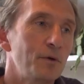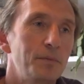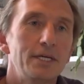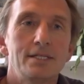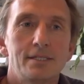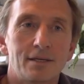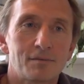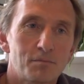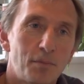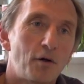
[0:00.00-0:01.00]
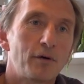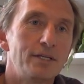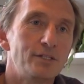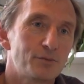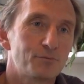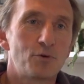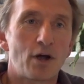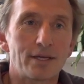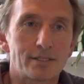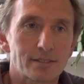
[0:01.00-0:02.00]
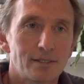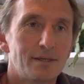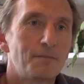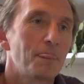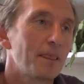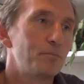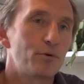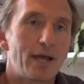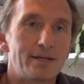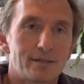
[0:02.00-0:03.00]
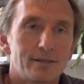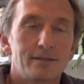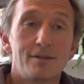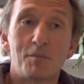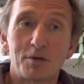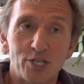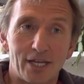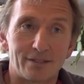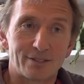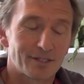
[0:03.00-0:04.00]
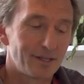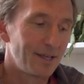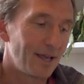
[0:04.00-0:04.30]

We'd be eating porridge, rice, bread, not much else.